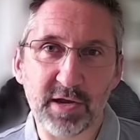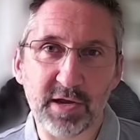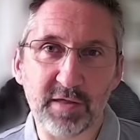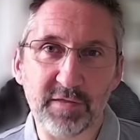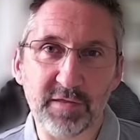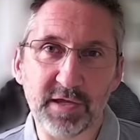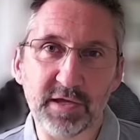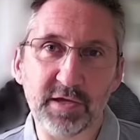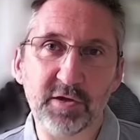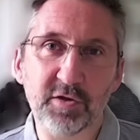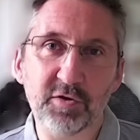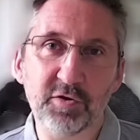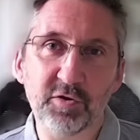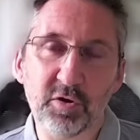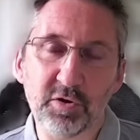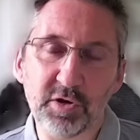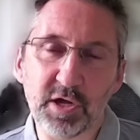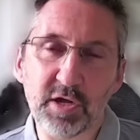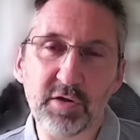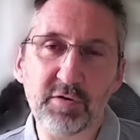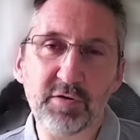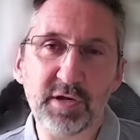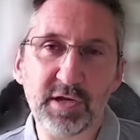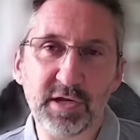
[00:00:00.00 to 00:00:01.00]
I think, can not
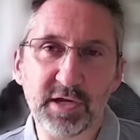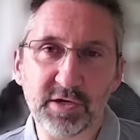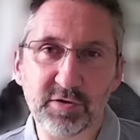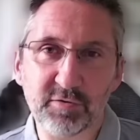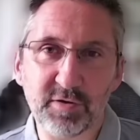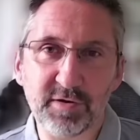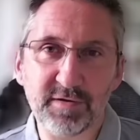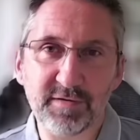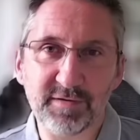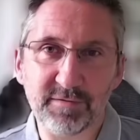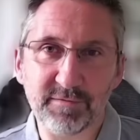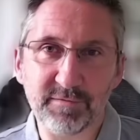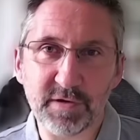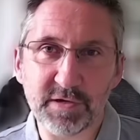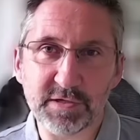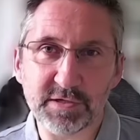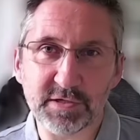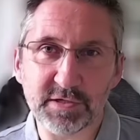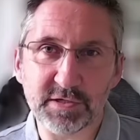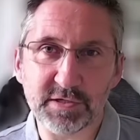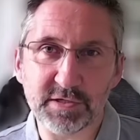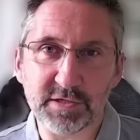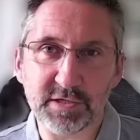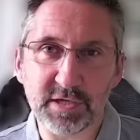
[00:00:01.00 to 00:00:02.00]
only increase
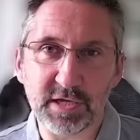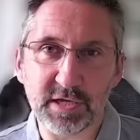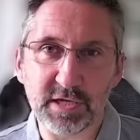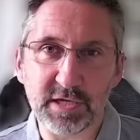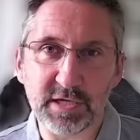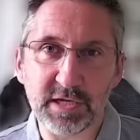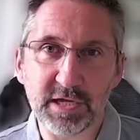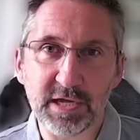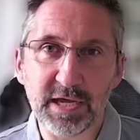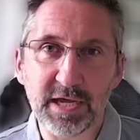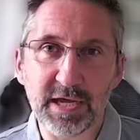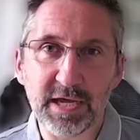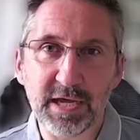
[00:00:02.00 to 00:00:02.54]
efficiency,